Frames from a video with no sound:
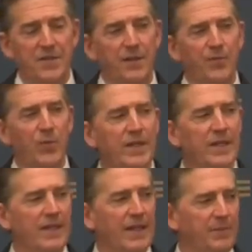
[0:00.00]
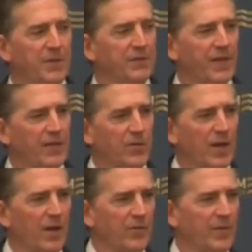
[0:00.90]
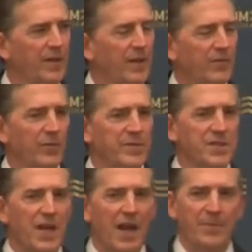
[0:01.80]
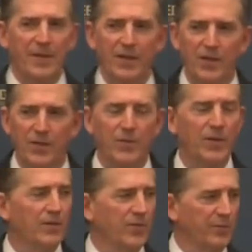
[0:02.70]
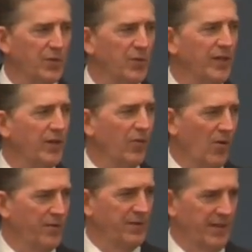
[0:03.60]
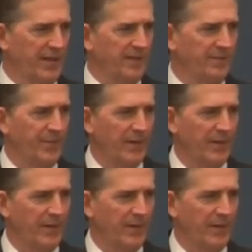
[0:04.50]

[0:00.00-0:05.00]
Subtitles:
and can keep the federal government from stopping you from doing your own thing,